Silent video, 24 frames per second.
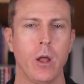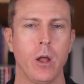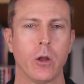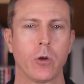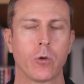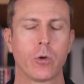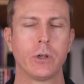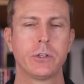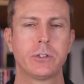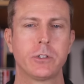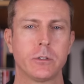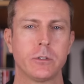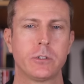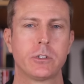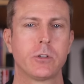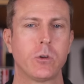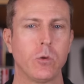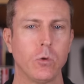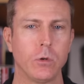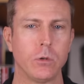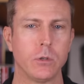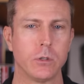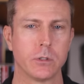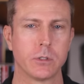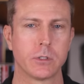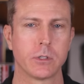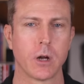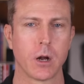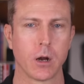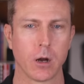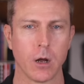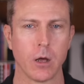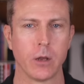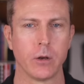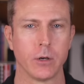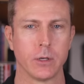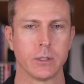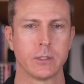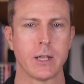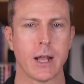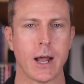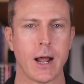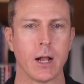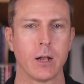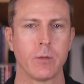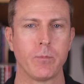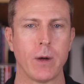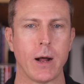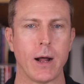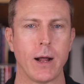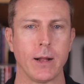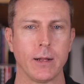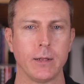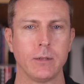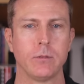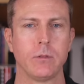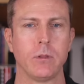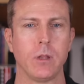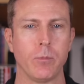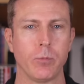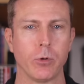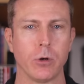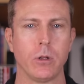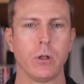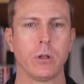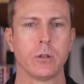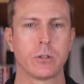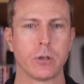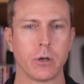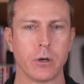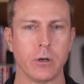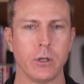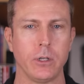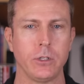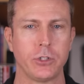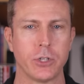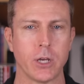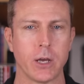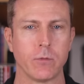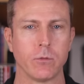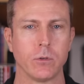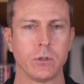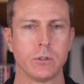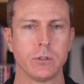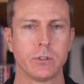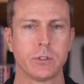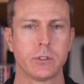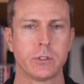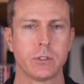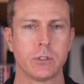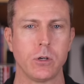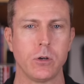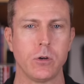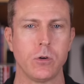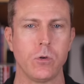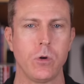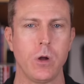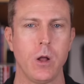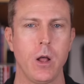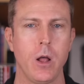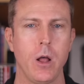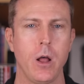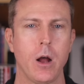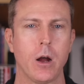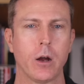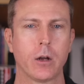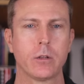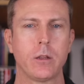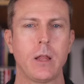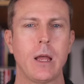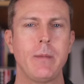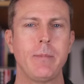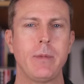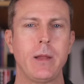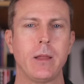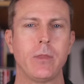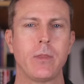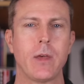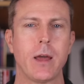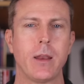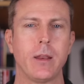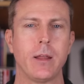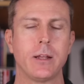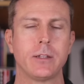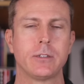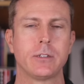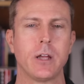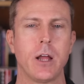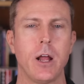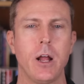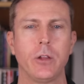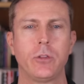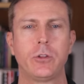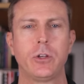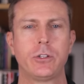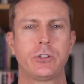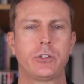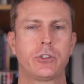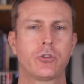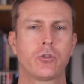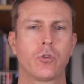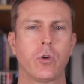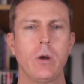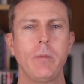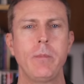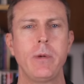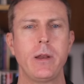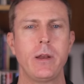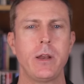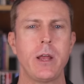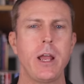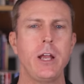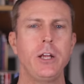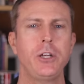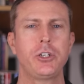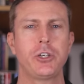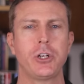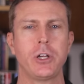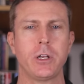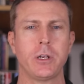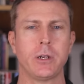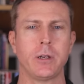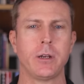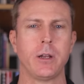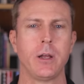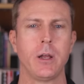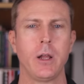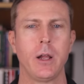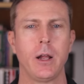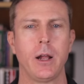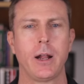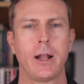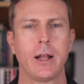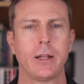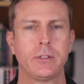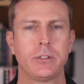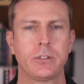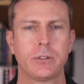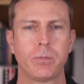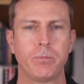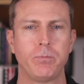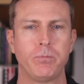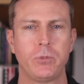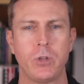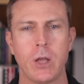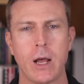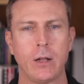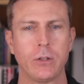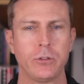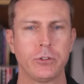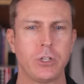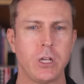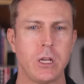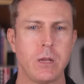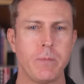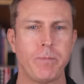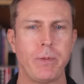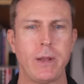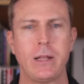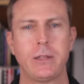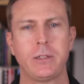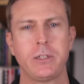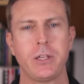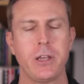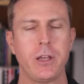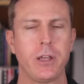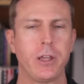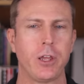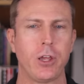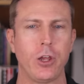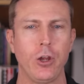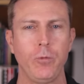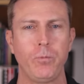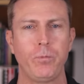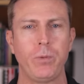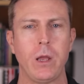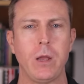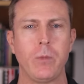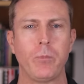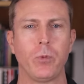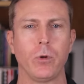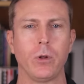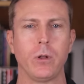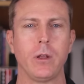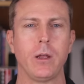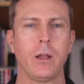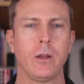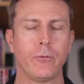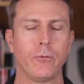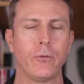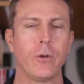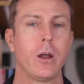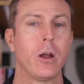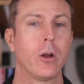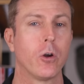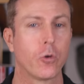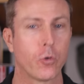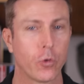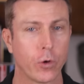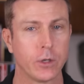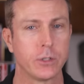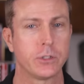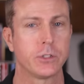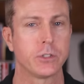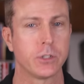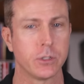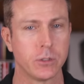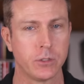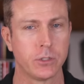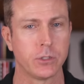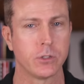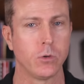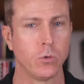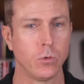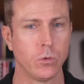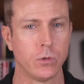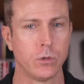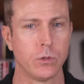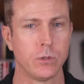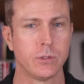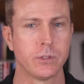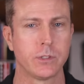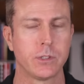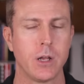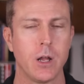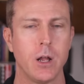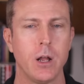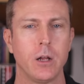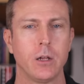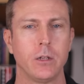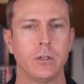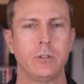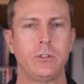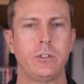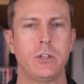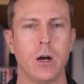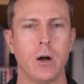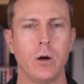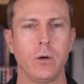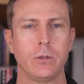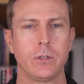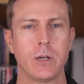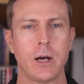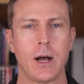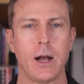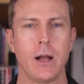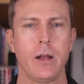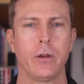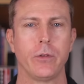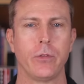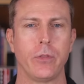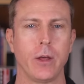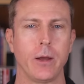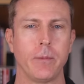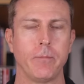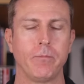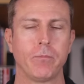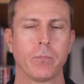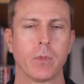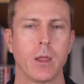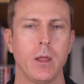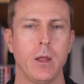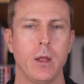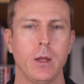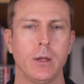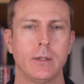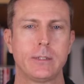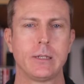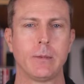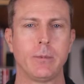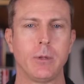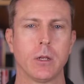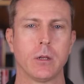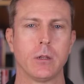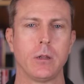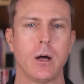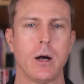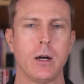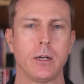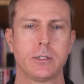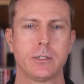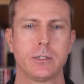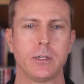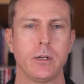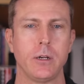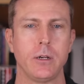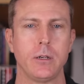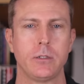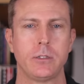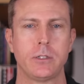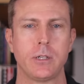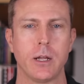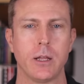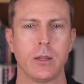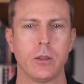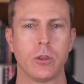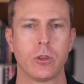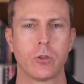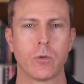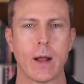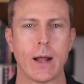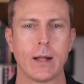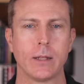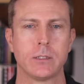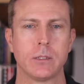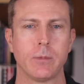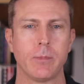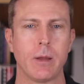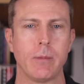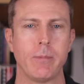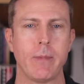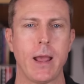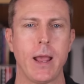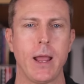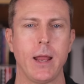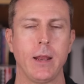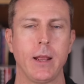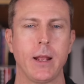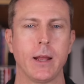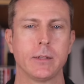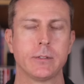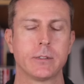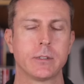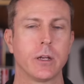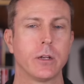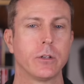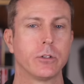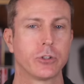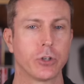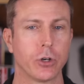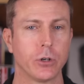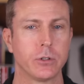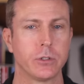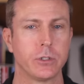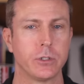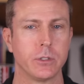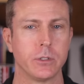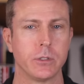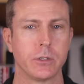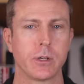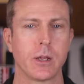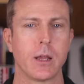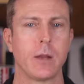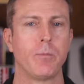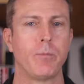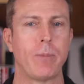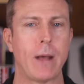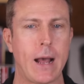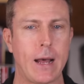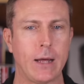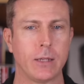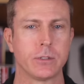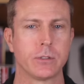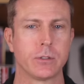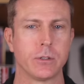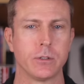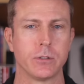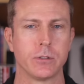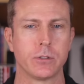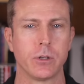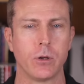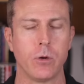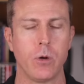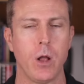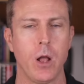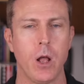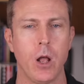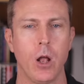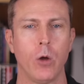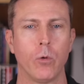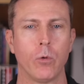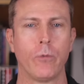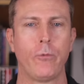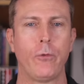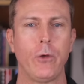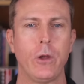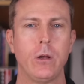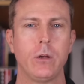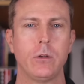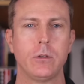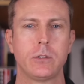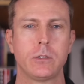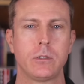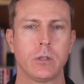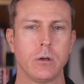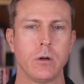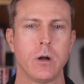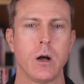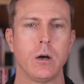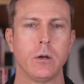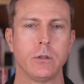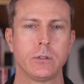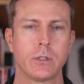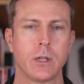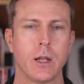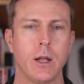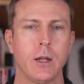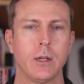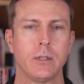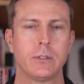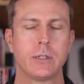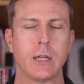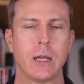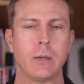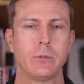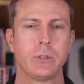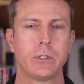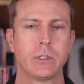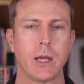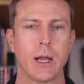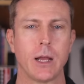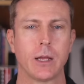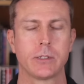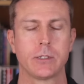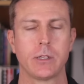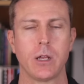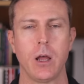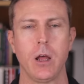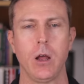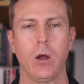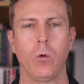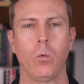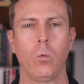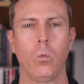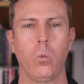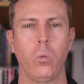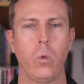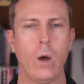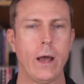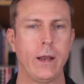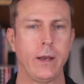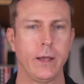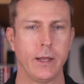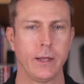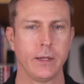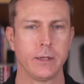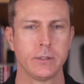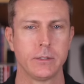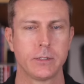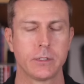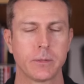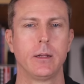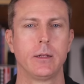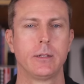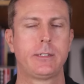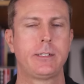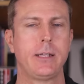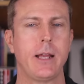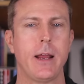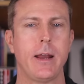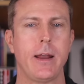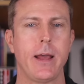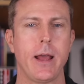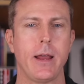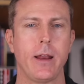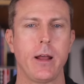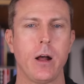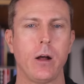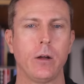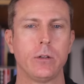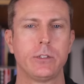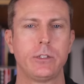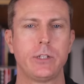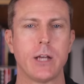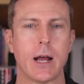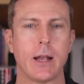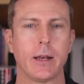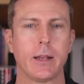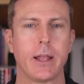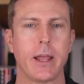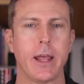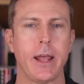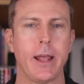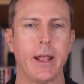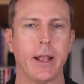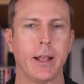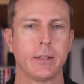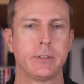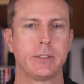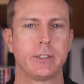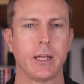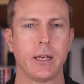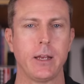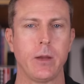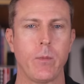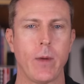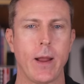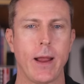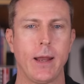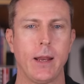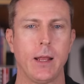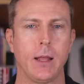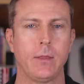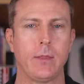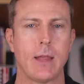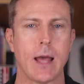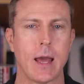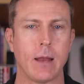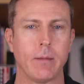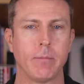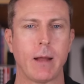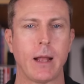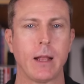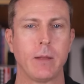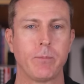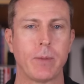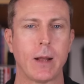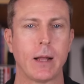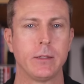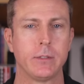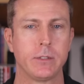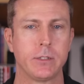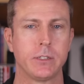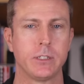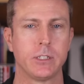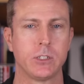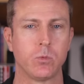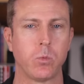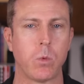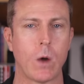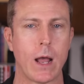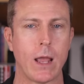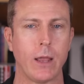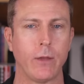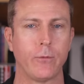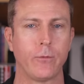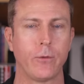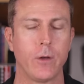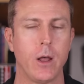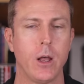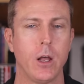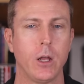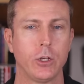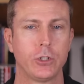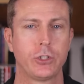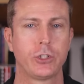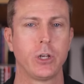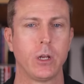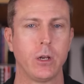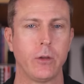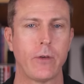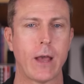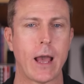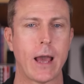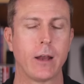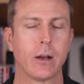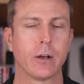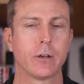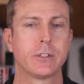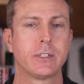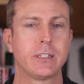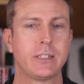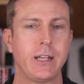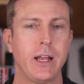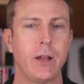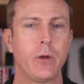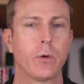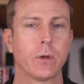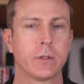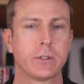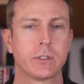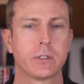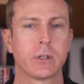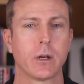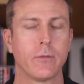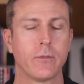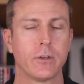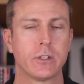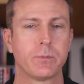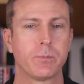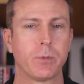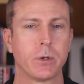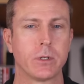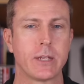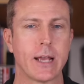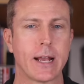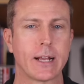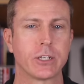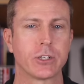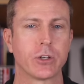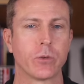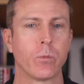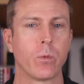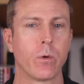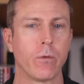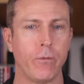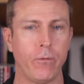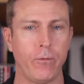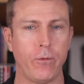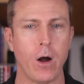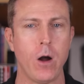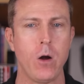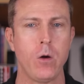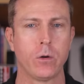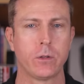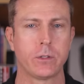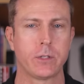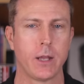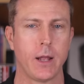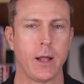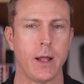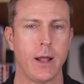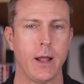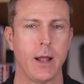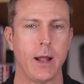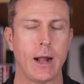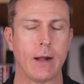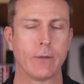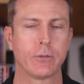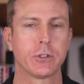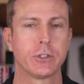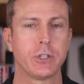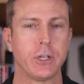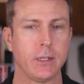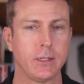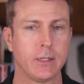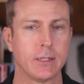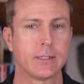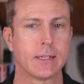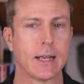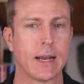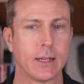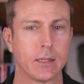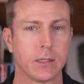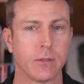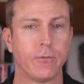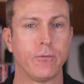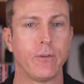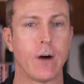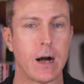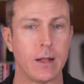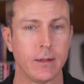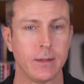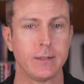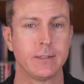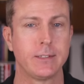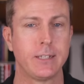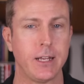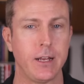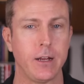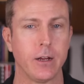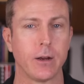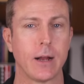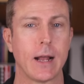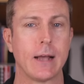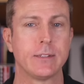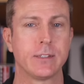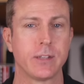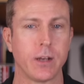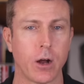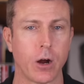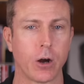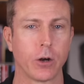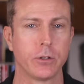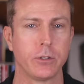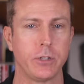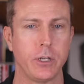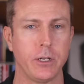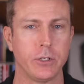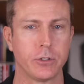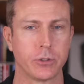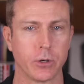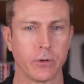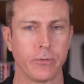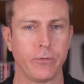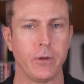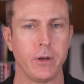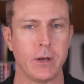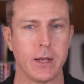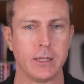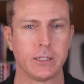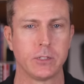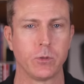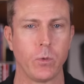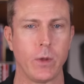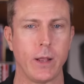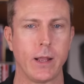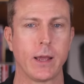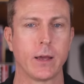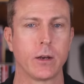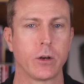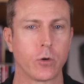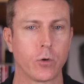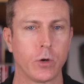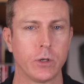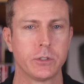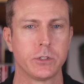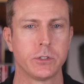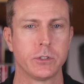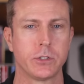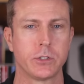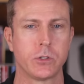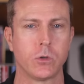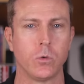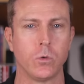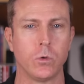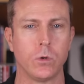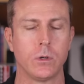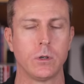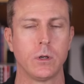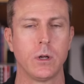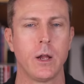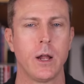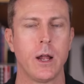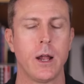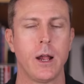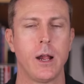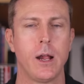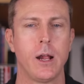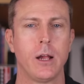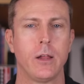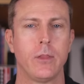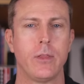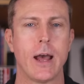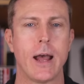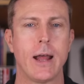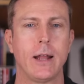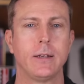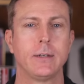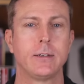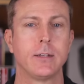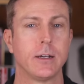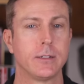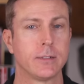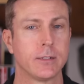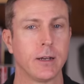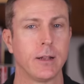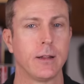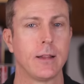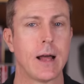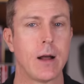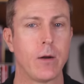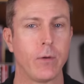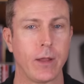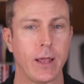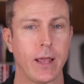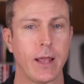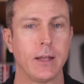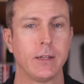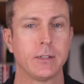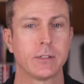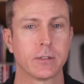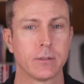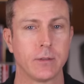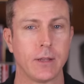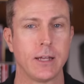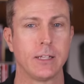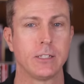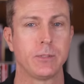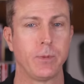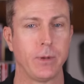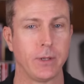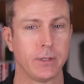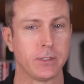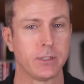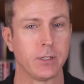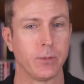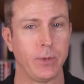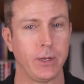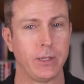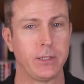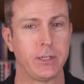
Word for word: Christian schools are under attack by liberal attorney generals who are claiming that it's discrimination against L G B T Q people if Christian schools don't hire them. Similar lawsuits and threats have been made against churches and pastors who refuse to host same-sex weddings. C N N host John King insinuated that Mike Pence's wife should have had her Secret Service protection revoked after she decided to volunteer as an art teacher a few days a week at a Christian school that doesn't allow gays or lesbians to be